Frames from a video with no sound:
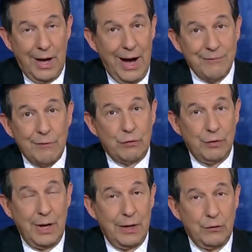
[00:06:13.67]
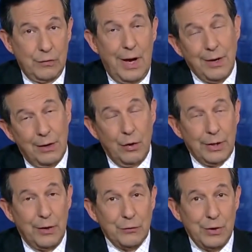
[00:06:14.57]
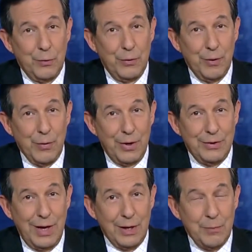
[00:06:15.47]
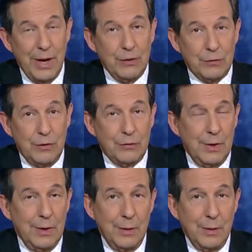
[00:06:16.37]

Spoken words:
I've never seen any sign. Now, look, I don't deal with him on a daily basis,